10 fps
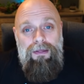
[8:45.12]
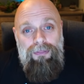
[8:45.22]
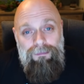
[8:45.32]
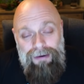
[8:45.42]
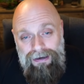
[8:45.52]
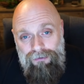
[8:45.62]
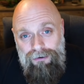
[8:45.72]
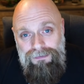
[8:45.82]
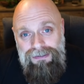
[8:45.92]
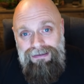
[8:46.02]
The
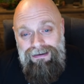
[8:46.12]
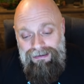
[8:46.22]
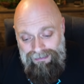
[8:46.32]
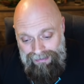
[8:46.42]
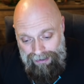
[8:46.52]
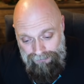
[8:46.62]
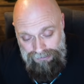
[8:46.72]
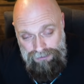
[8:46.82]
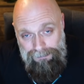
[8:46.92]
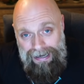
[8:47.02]
microbes that are
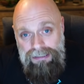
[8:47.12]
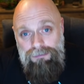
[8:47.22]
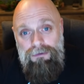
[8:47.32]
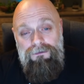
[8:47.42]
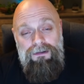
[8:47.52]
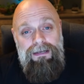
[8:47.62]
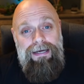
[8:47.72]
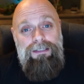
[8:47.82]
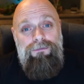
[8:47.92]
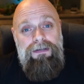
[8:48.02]
responsible for the
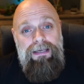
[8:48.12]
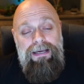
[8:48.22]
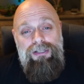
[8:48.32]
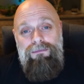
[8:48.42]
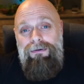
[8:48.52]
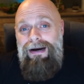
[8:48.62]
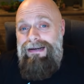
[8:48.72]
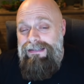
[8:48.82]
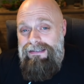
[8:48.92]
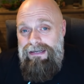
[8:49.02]
nitrification
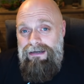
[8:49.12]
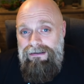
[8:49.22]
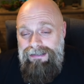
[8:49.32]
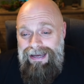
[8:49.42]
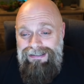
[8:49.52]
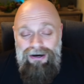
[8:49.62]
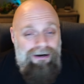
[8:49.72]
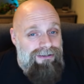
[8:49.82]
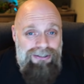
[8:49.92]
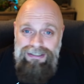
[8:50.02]
process in our tanks
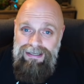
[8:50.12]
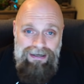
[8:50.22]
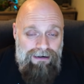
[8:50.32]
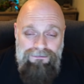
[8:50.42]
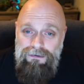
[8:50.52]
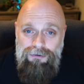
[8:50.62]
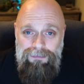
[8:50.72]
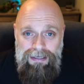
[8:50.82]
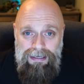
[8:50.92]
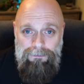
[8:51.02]
aren't just in our filter
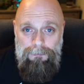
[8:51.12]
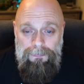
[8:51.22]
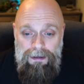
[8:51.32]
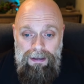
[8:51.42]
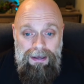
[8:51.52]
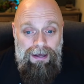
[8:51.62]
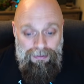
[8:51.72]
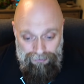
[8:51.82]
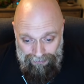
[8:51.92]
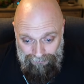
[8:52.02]
media.
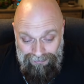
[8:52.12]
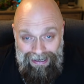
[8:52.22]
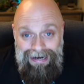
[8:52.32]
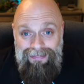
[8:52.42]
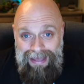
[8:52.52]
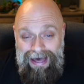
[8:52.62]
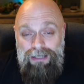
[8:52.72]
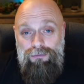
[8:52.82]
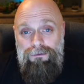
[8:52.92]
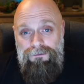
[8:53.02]
They're lining the
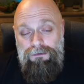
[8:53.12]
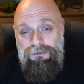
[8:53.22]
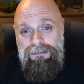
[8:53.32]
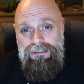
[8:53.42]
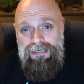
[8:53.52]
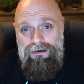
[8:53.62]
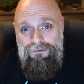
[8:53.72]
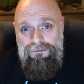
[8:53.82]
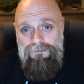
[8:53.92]
actual filter itself.